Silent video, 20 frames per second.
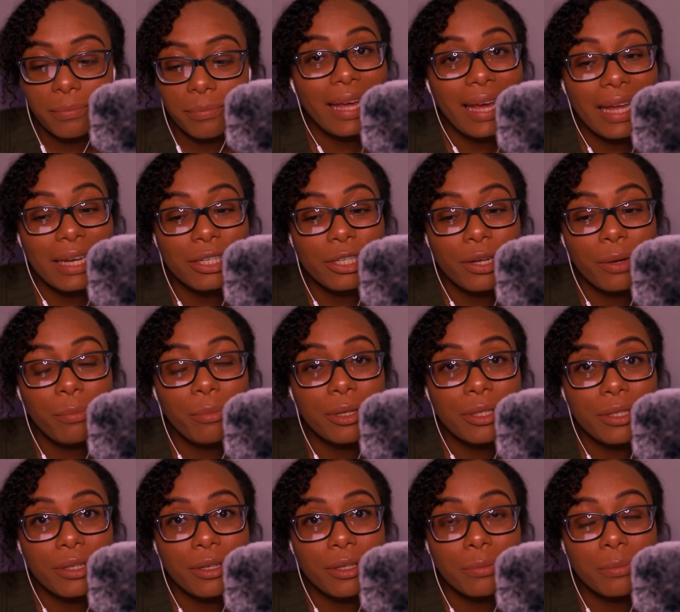Ketchup
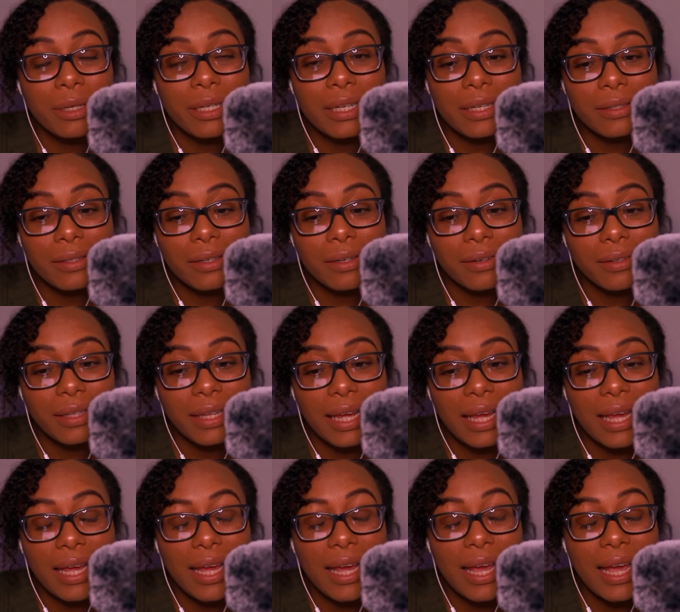was used
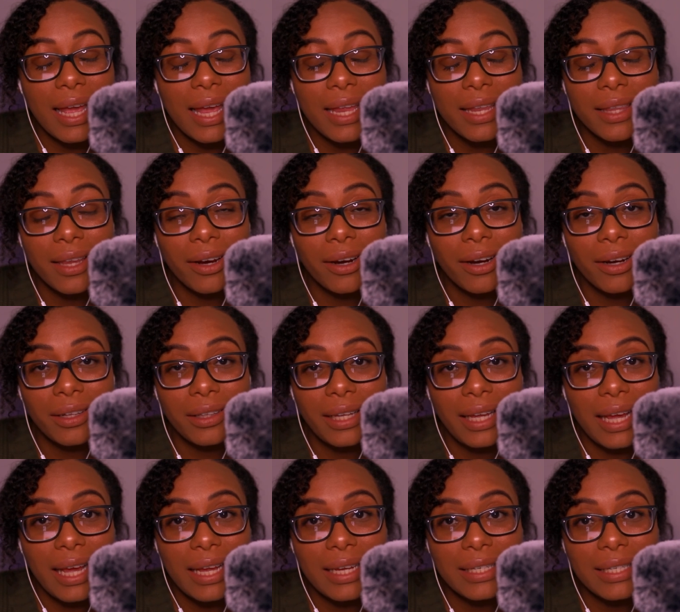medicinally in the
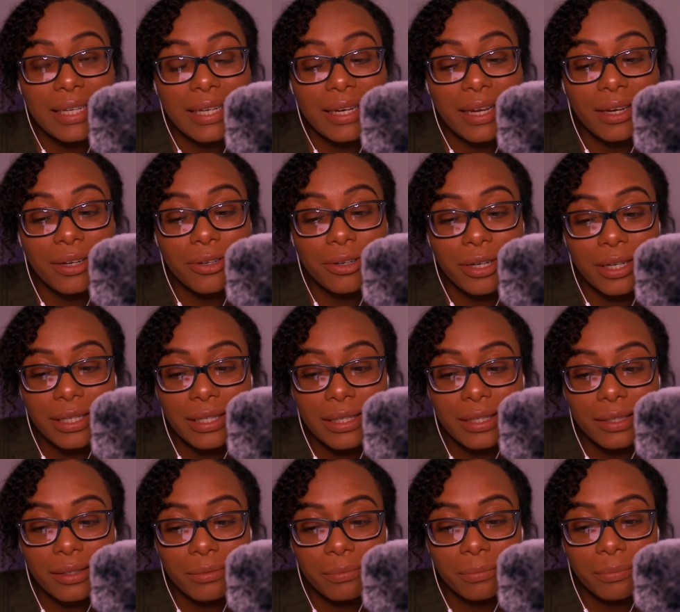early
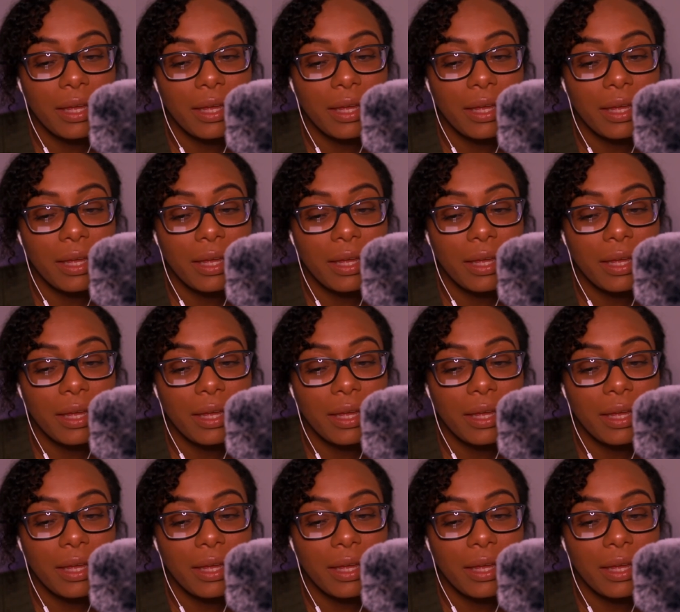1800s.